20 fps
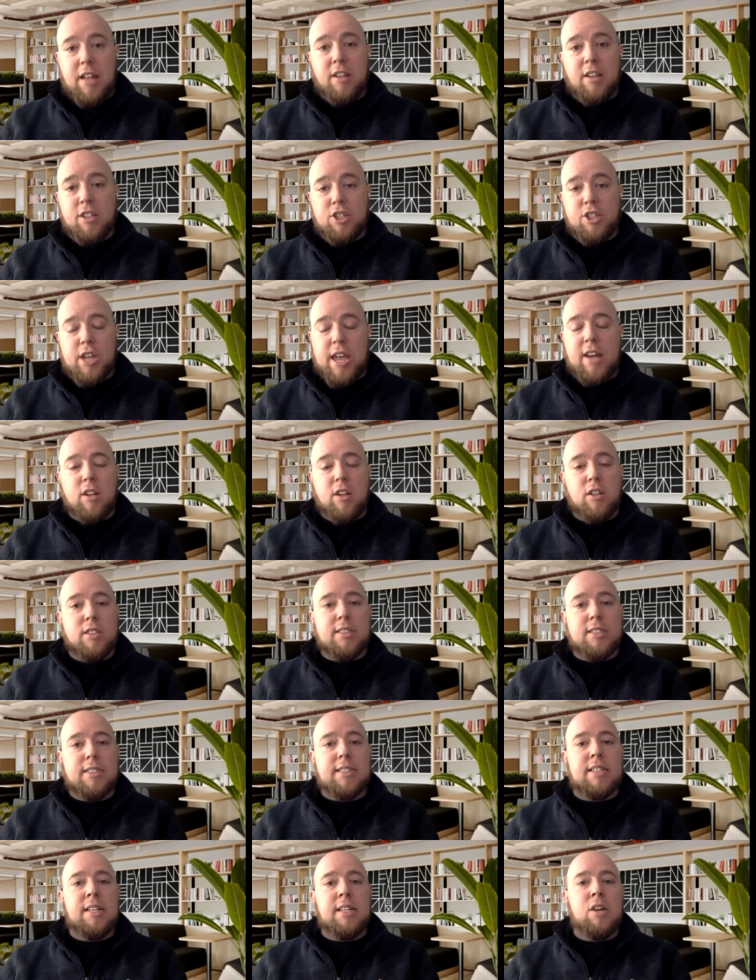
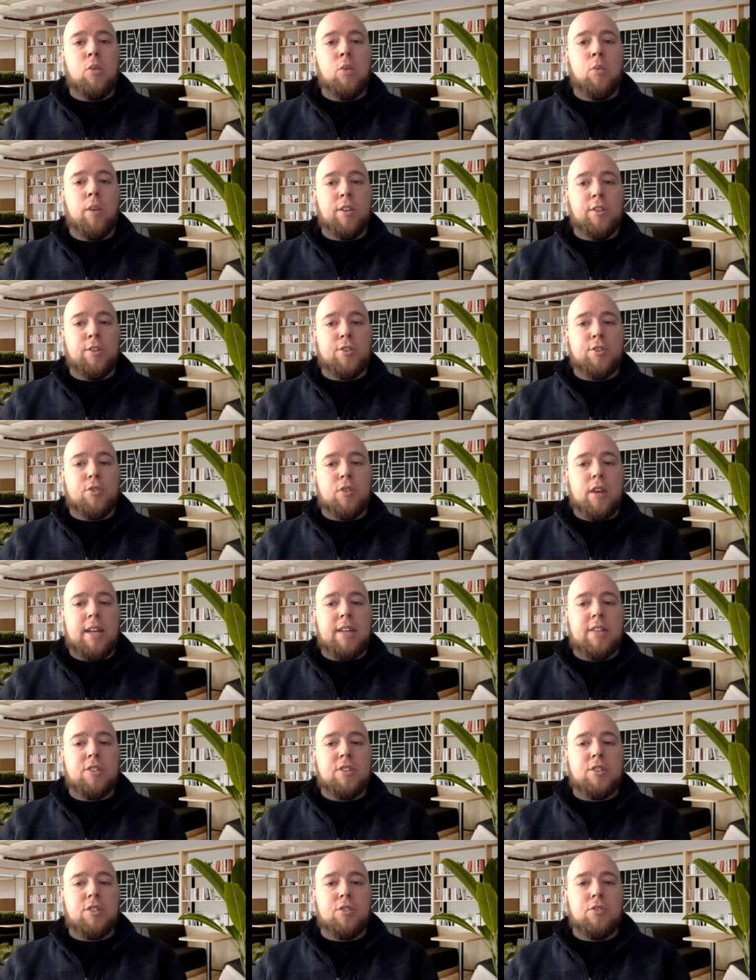channels when you're
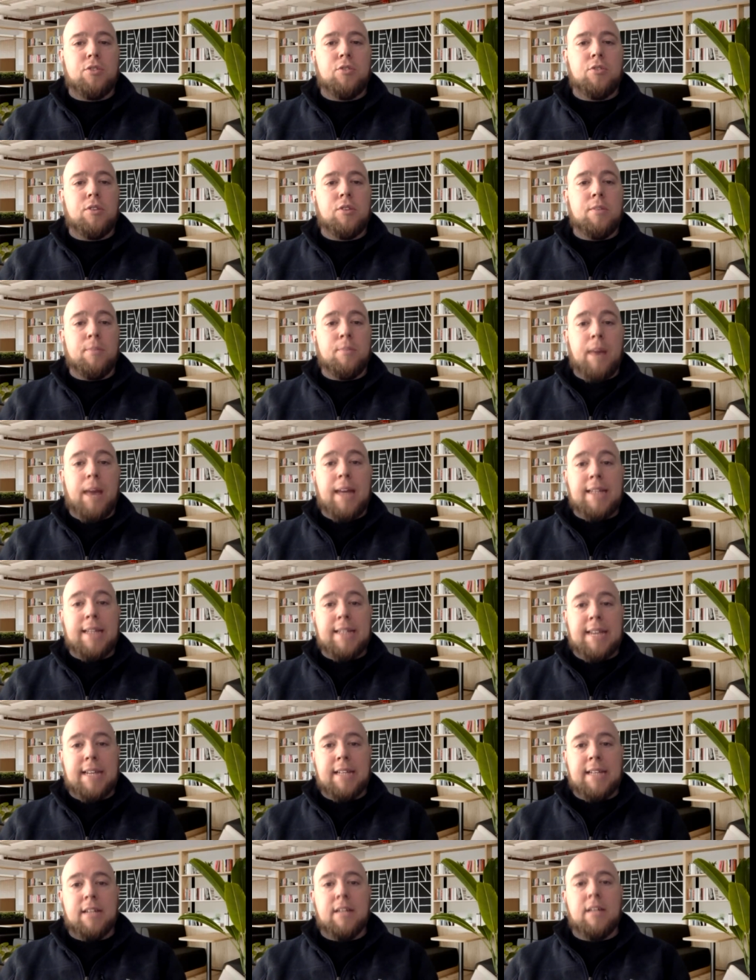trying to
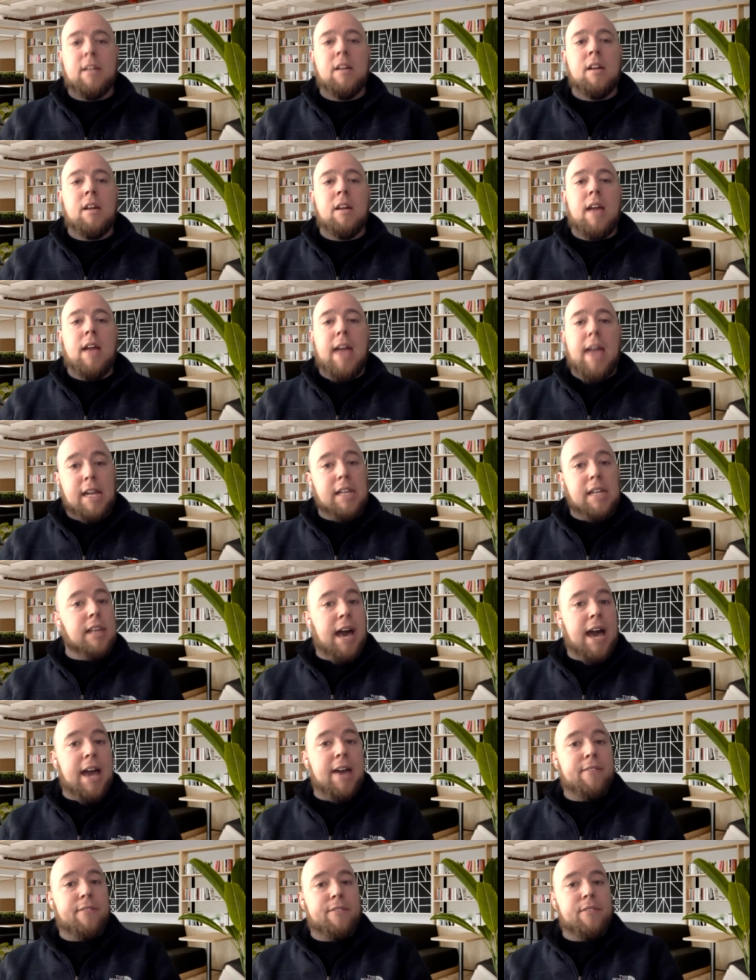combine data
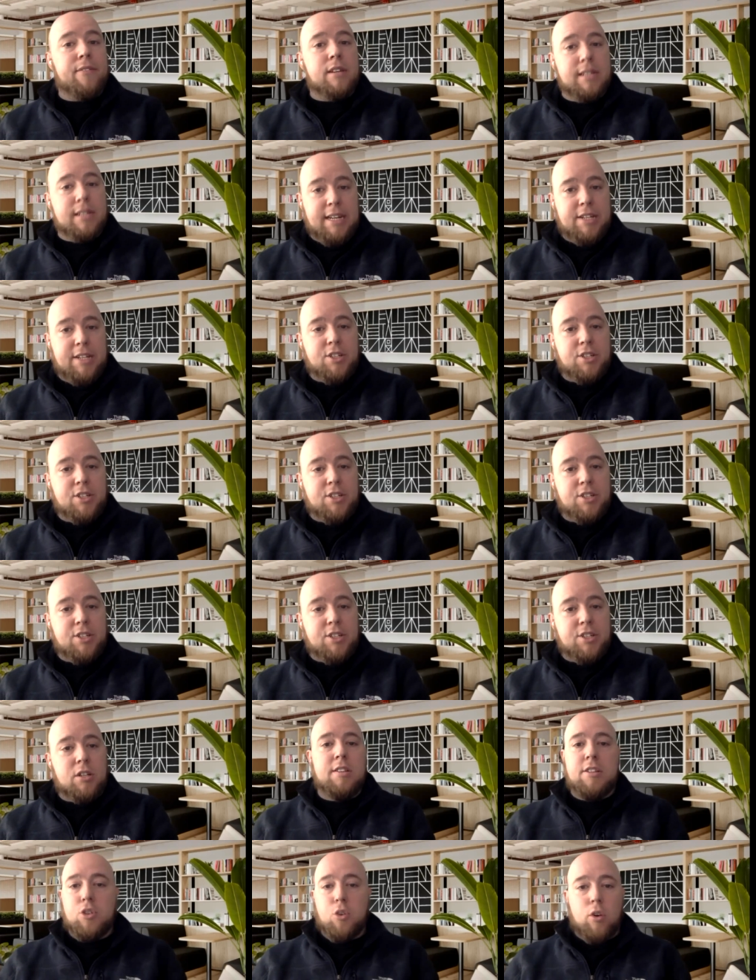and a live
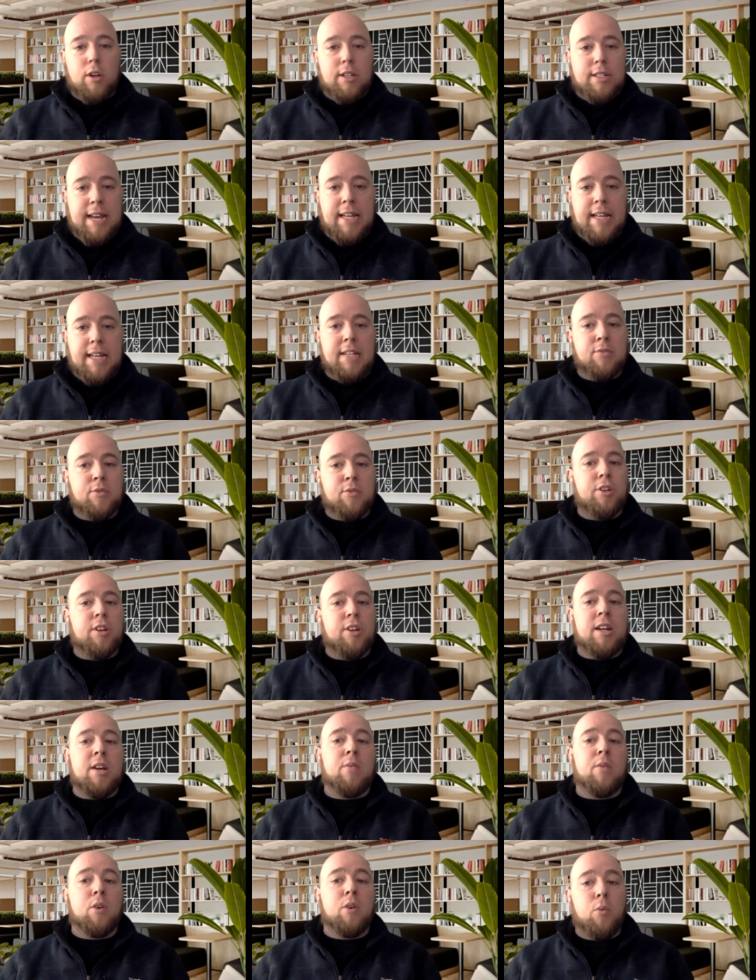connector. Stored
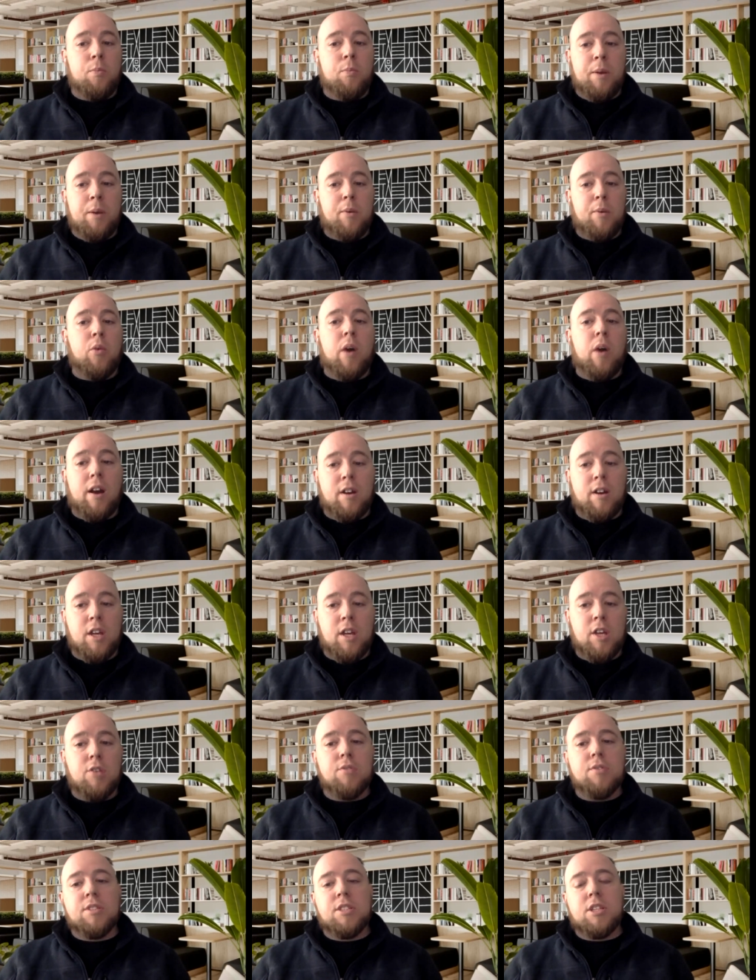data is what you're going to be
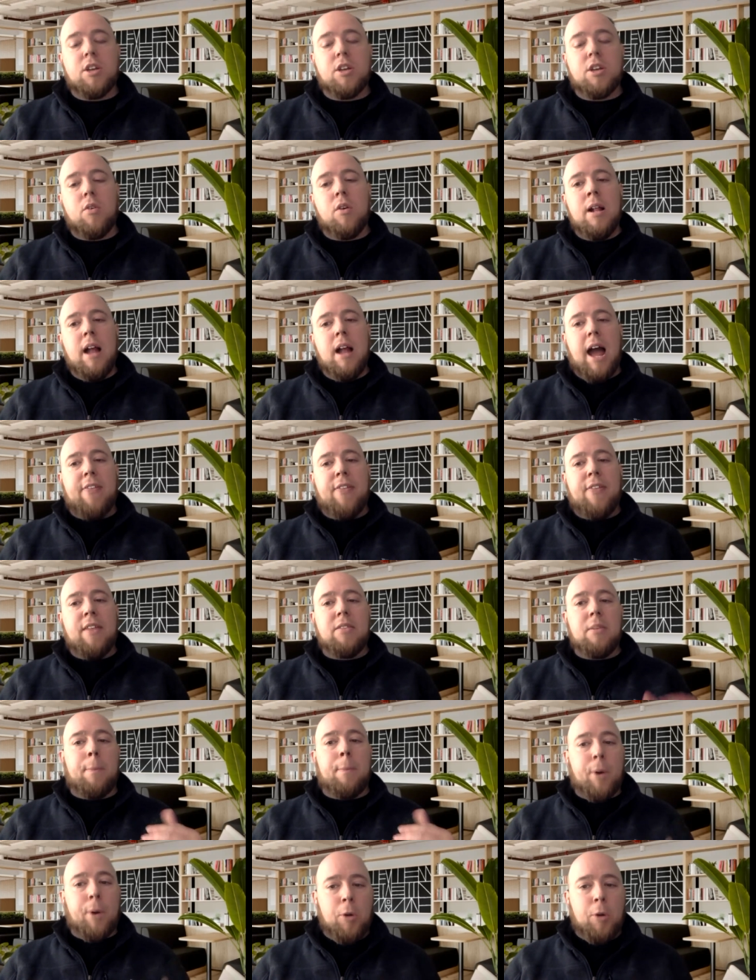required to use. So
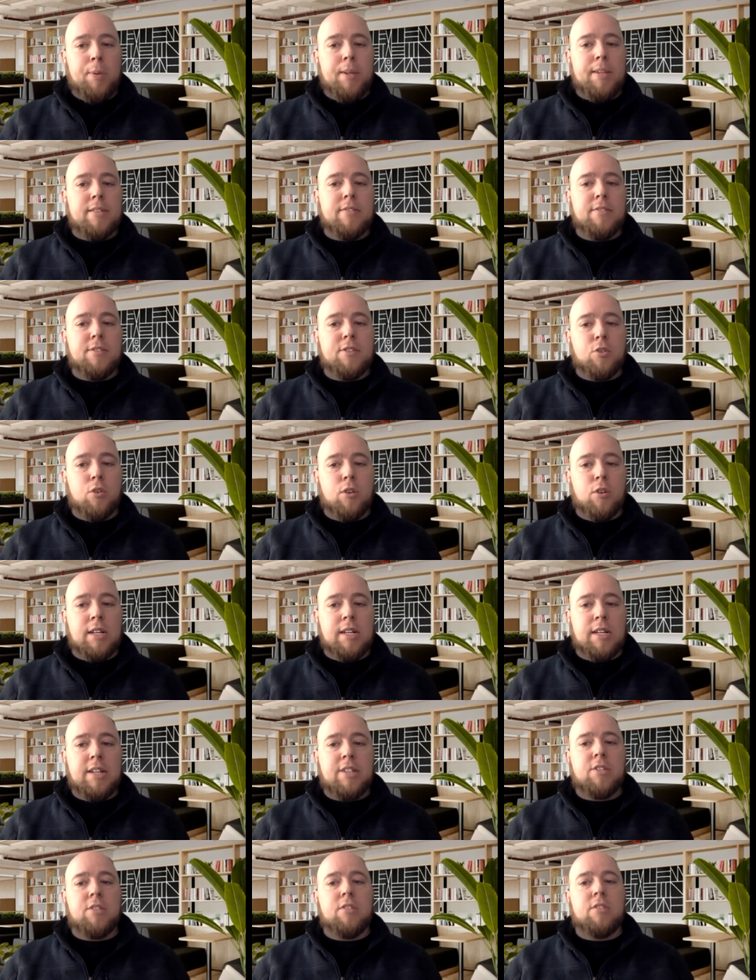I think the purpose of
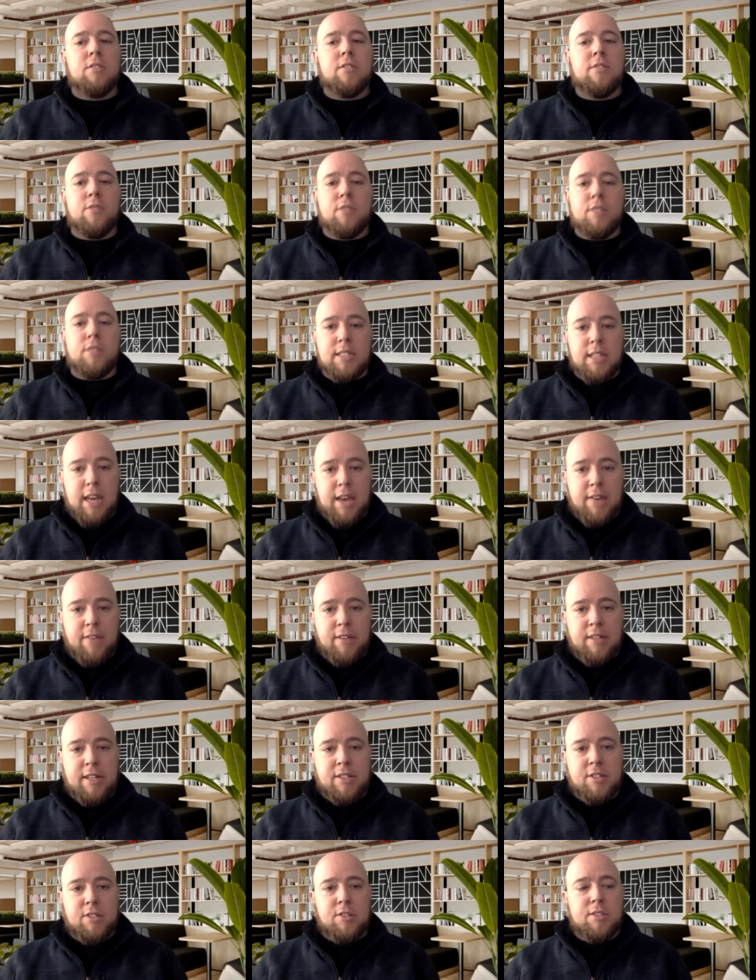stored connectors versus
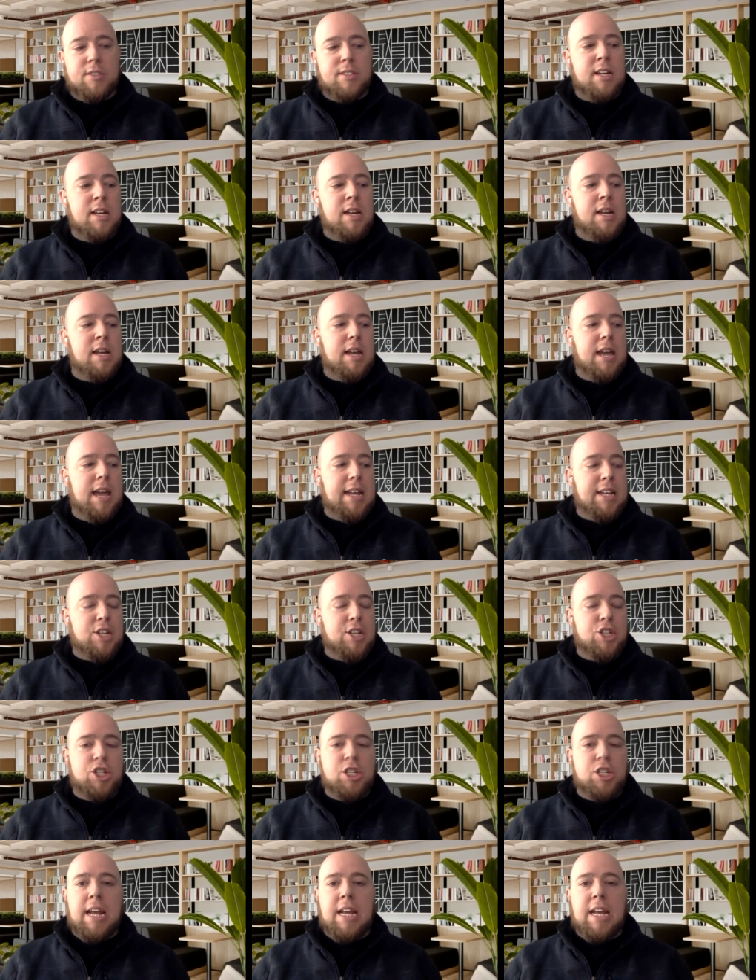live connectors,
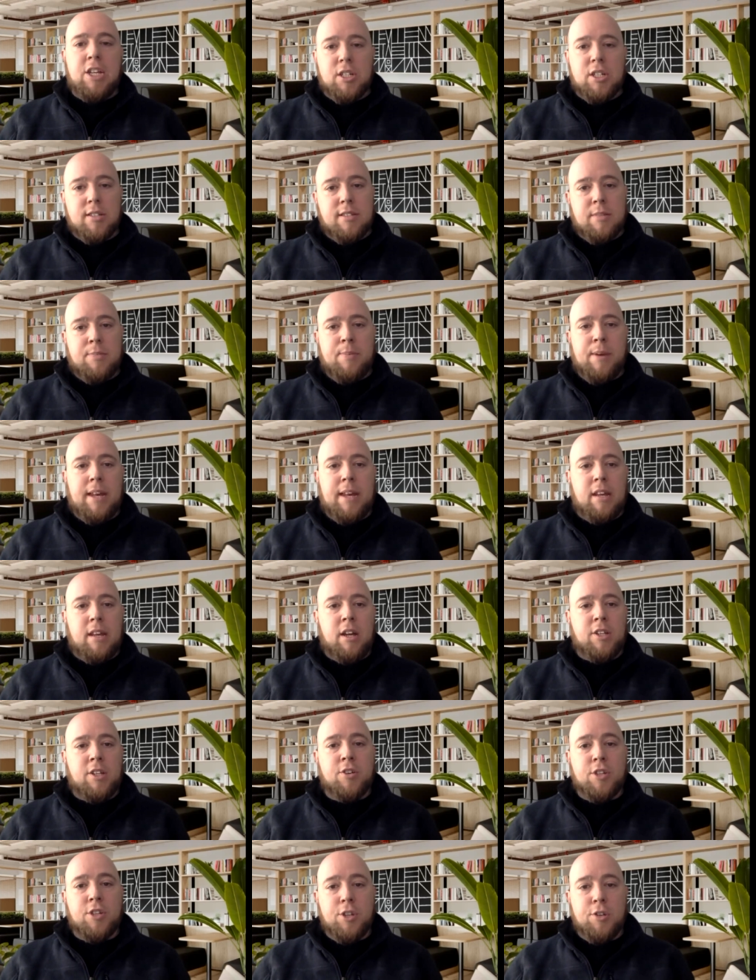it changes
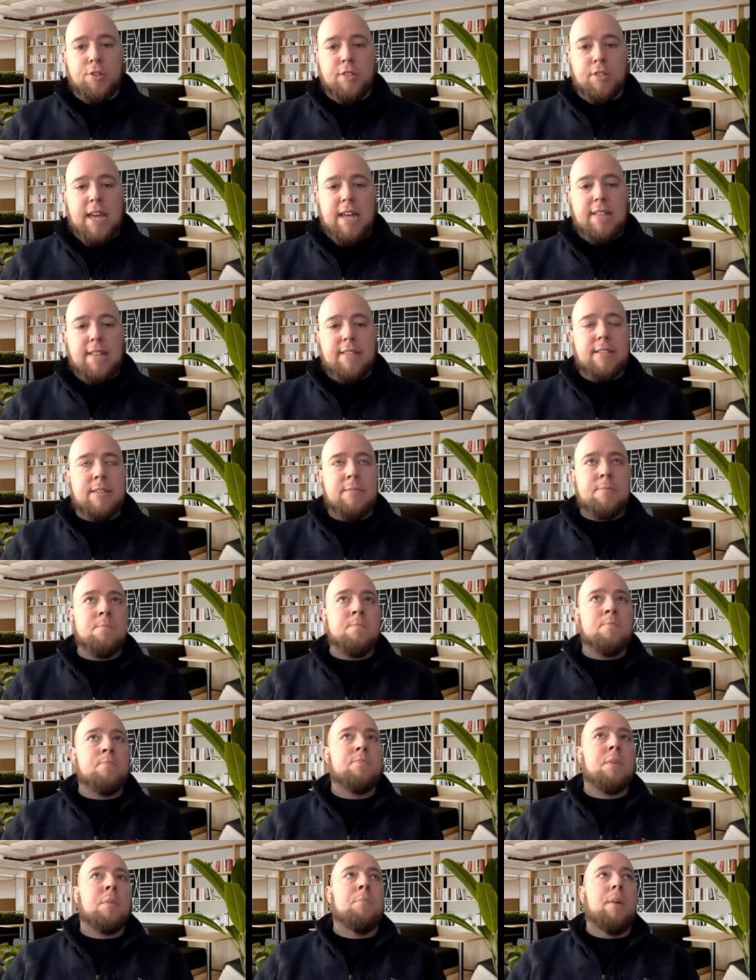depending on your use
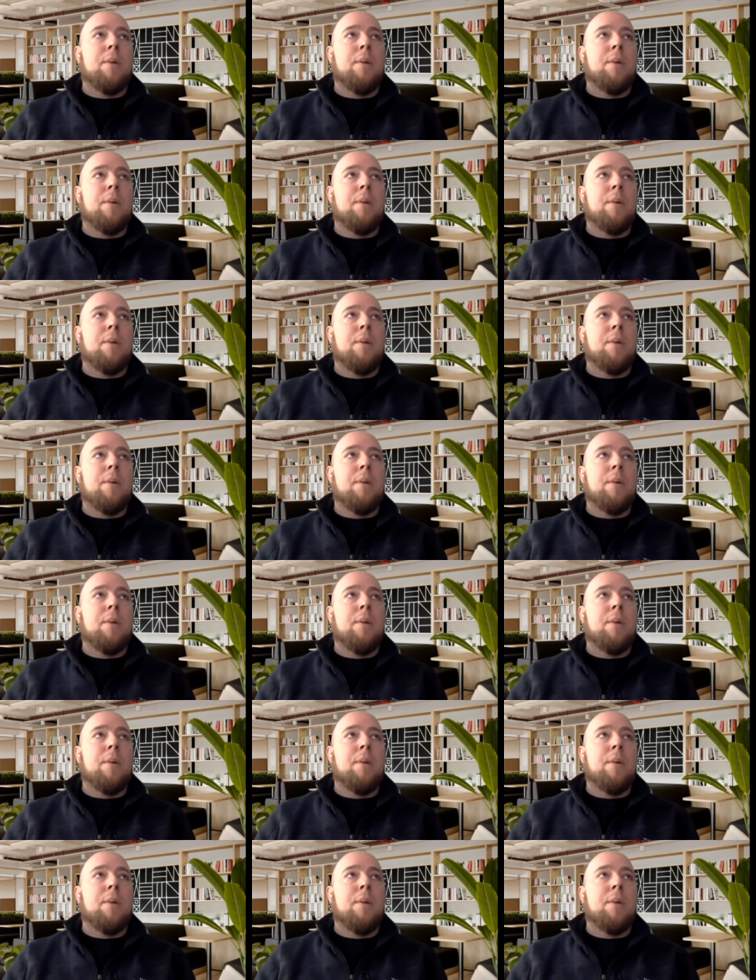case,